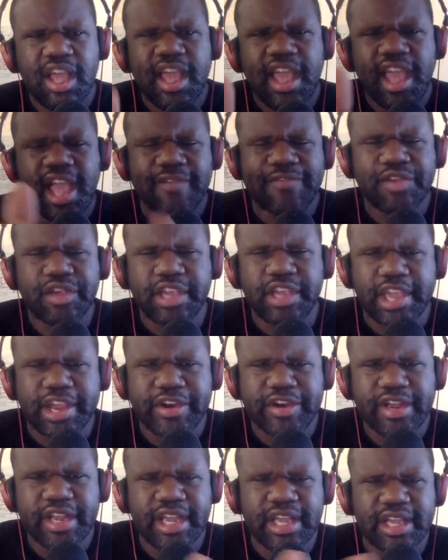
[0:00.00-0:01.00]
If you're
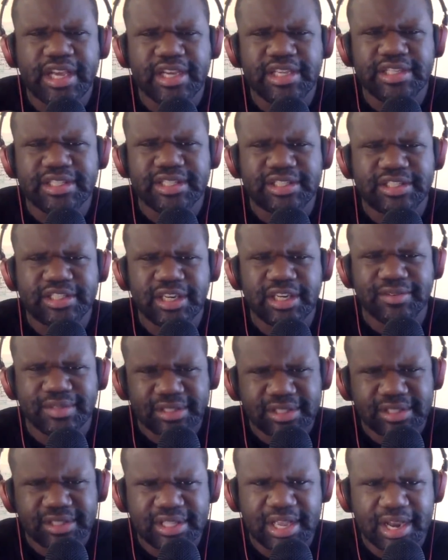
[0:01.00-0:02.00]
carrying goods and
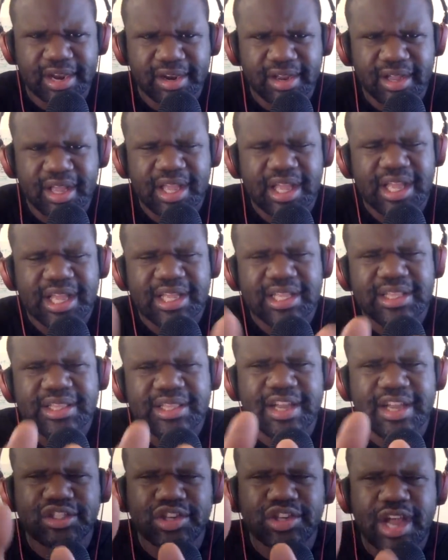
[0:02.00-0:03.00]
services there,
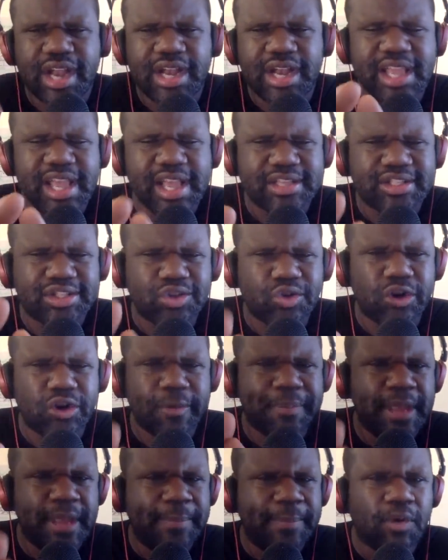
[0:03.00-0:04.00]
they're trying to extort
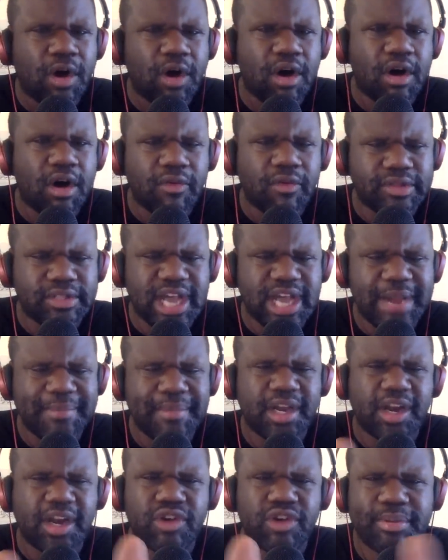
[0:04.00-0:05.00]
people all the time. The
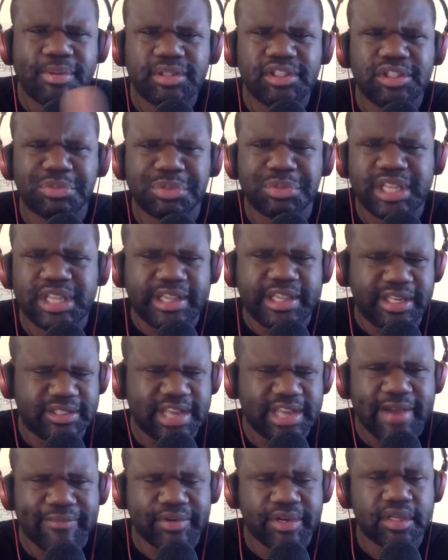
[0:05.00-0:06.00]
corruption is ridiculous in
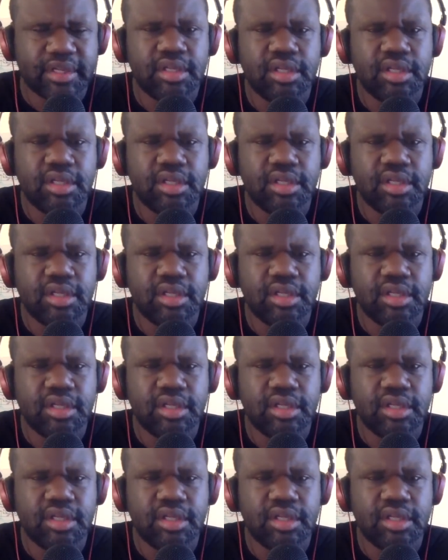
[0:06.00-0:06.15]
Africa.